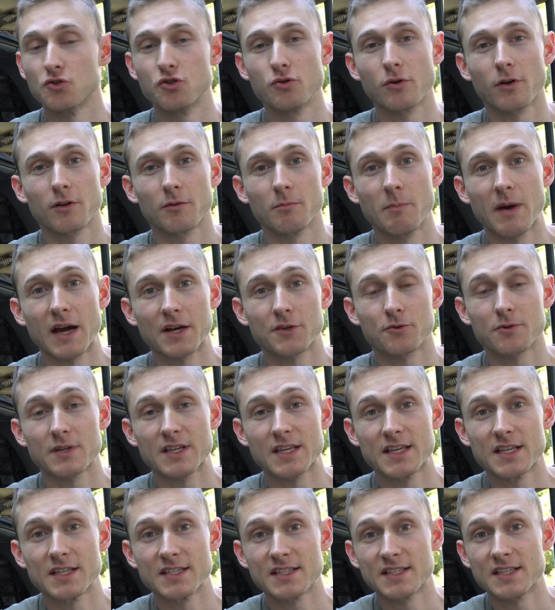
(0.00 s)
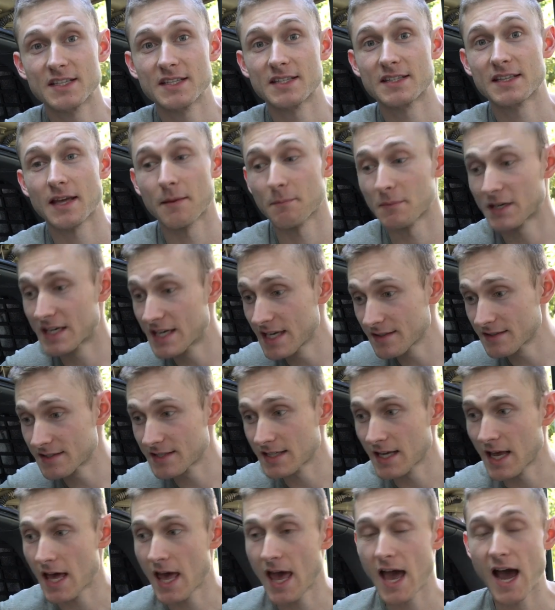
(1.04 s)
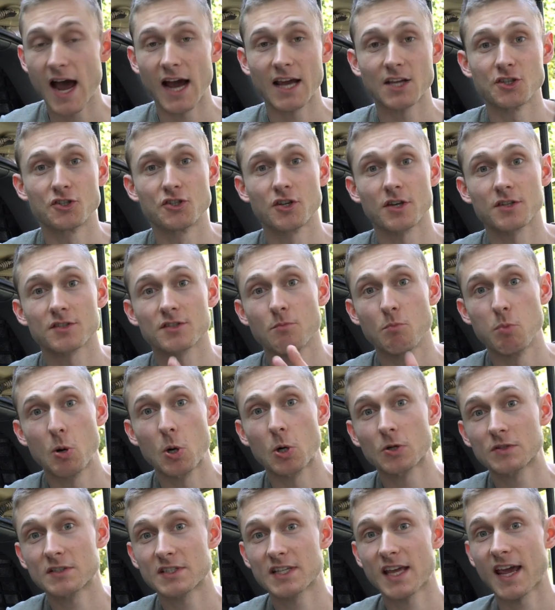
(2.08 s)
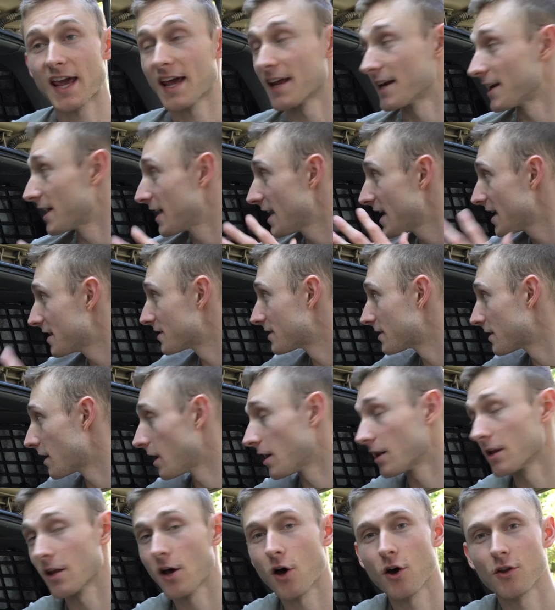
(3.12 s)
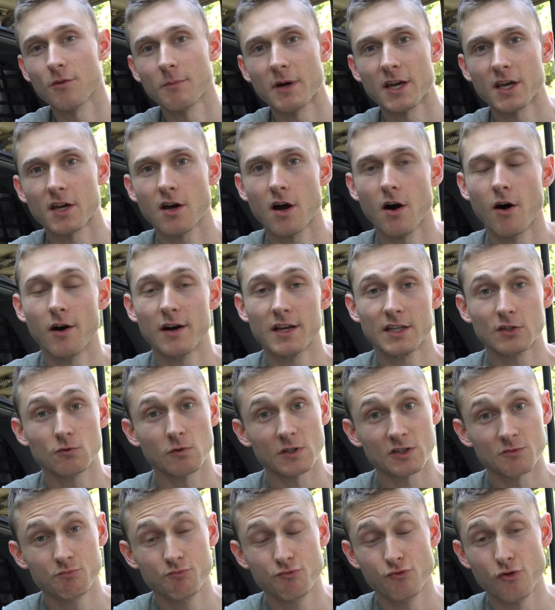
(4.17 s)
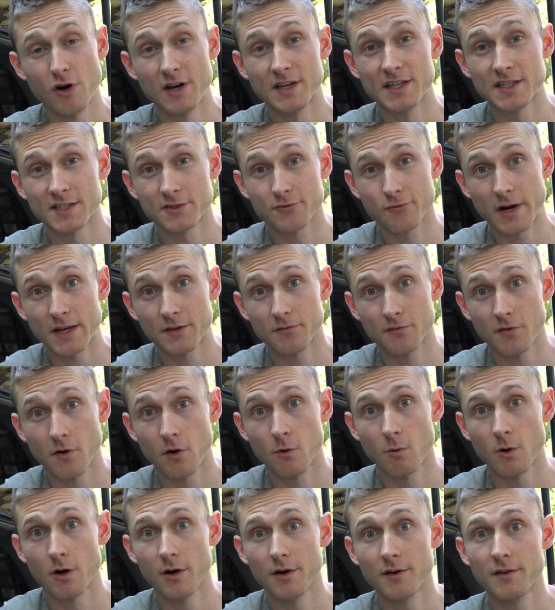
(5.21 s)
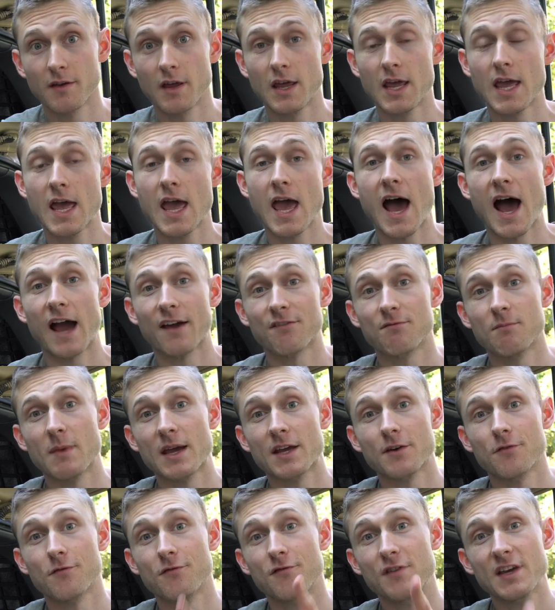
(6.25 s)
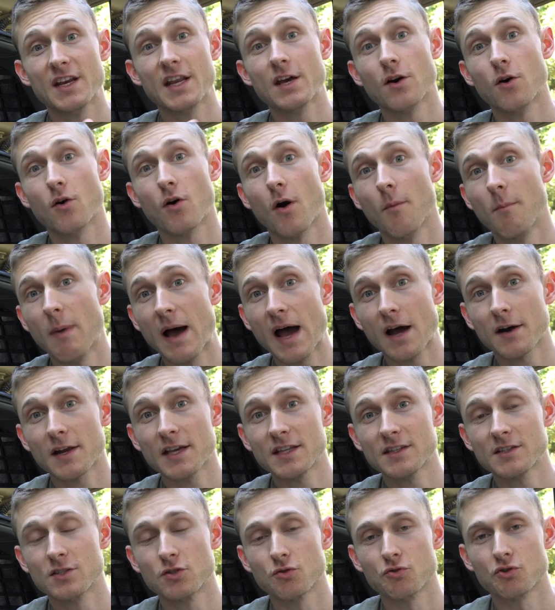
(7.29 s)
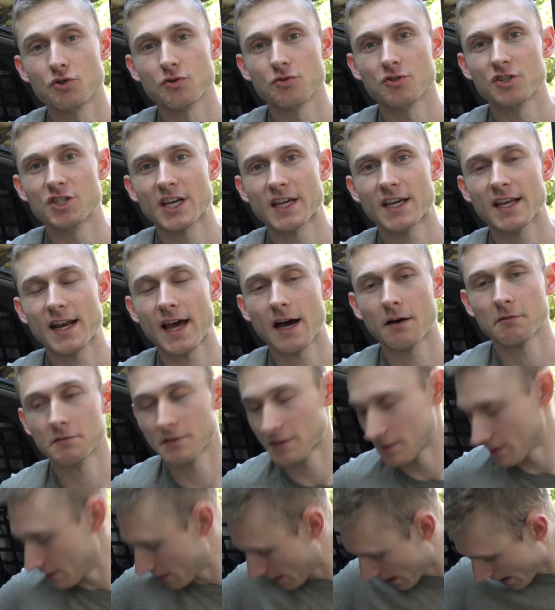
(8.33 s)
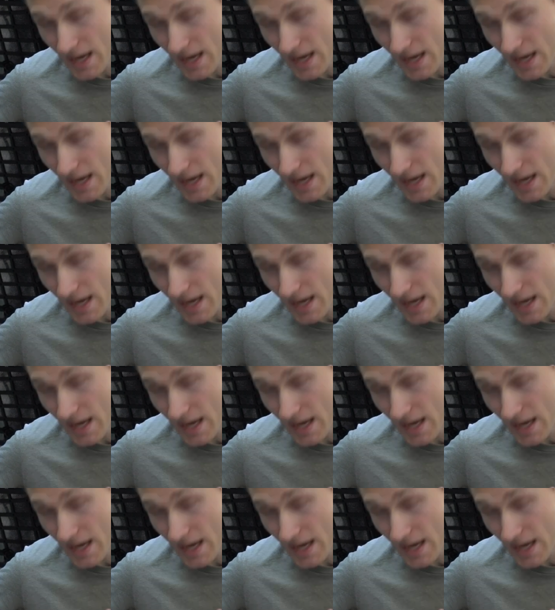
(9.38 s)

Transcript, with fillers: dual battery system kit I just bought and installed on my car. It was pretty straightforward. I've made a video about it, you should check it out.